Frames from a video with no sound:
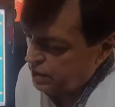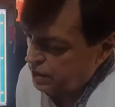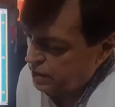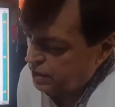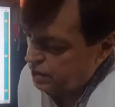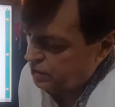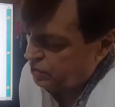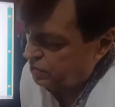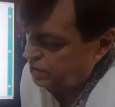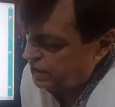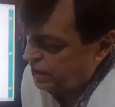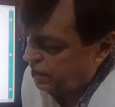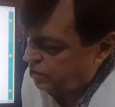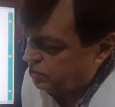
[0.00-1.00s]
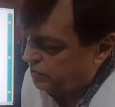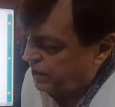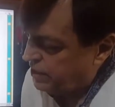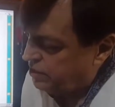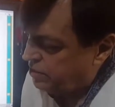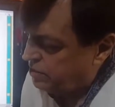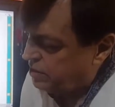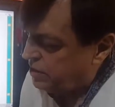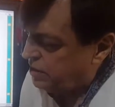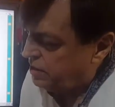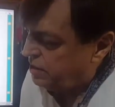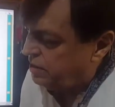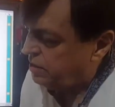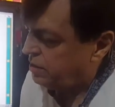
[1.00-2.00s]
Only our
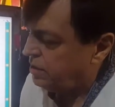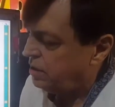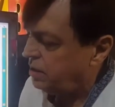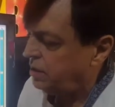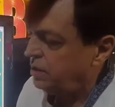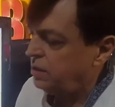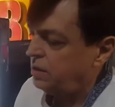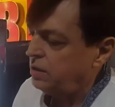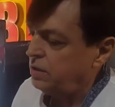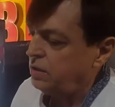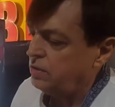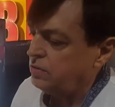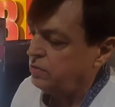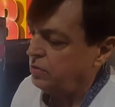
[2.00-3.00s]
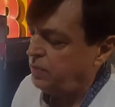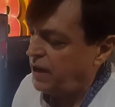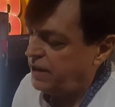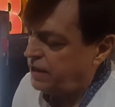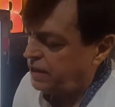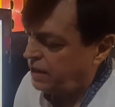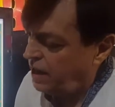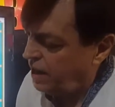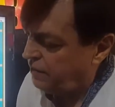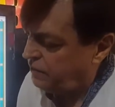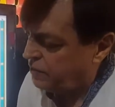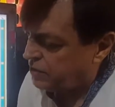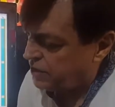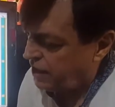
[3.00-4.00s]
method, combining high
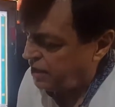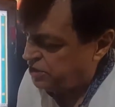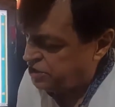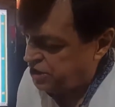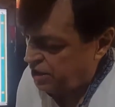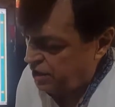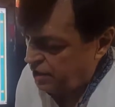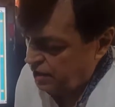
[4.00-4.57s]
voltage